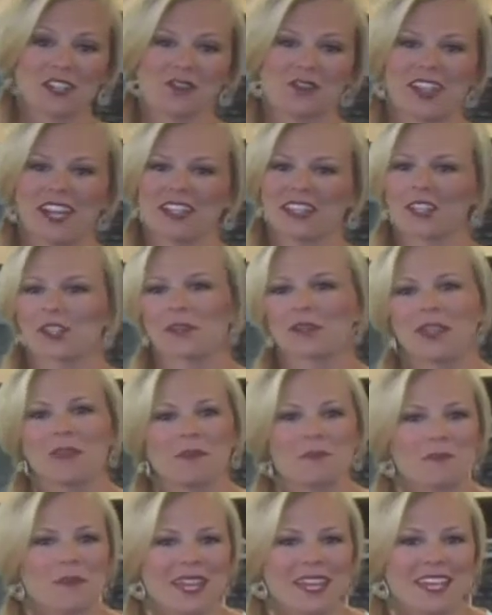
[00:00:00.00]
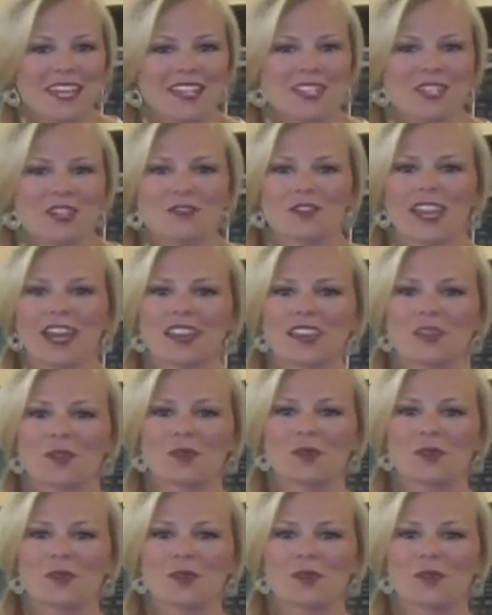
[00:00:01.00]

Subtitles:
You've got the green beans, you've got the